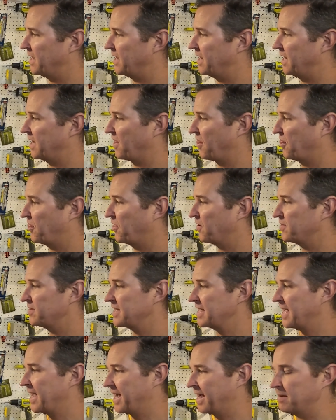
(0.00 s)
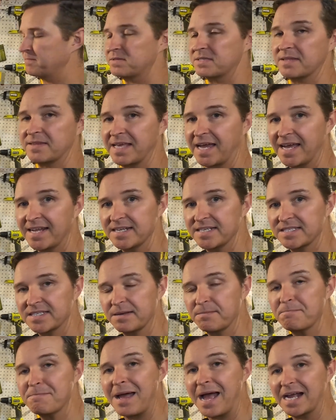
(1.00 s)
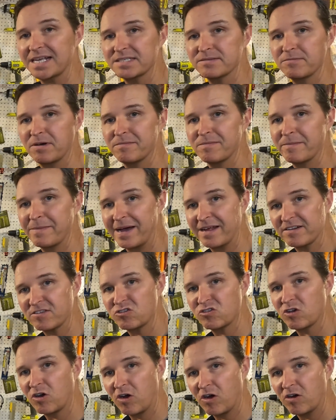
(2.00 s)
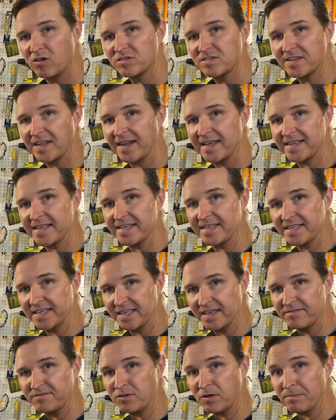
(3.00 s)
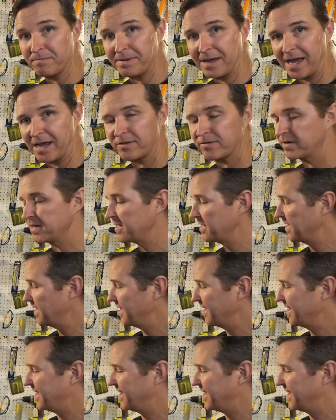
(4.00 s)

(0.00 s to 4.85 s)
Uh, 30 amps, that is the maximum amount of charge that it can give your battery.